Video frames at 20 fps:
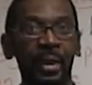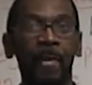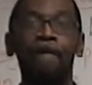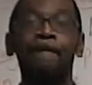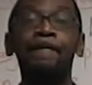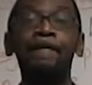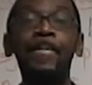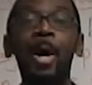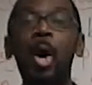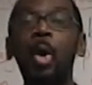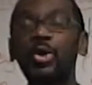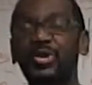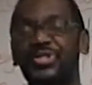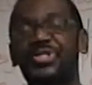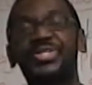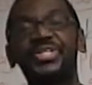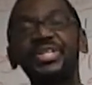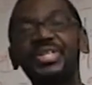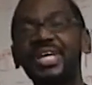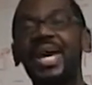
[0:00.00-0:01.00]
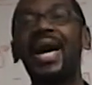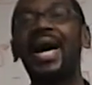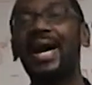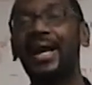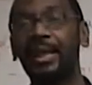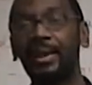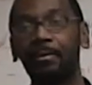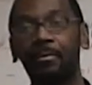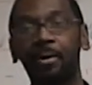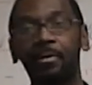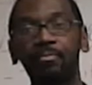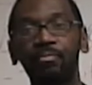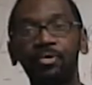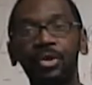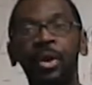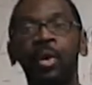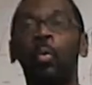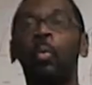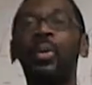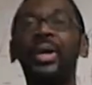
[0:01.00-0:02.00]
Most time,
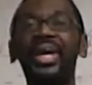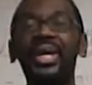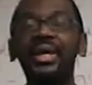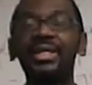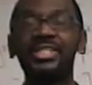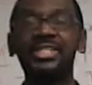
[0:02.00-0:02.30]
we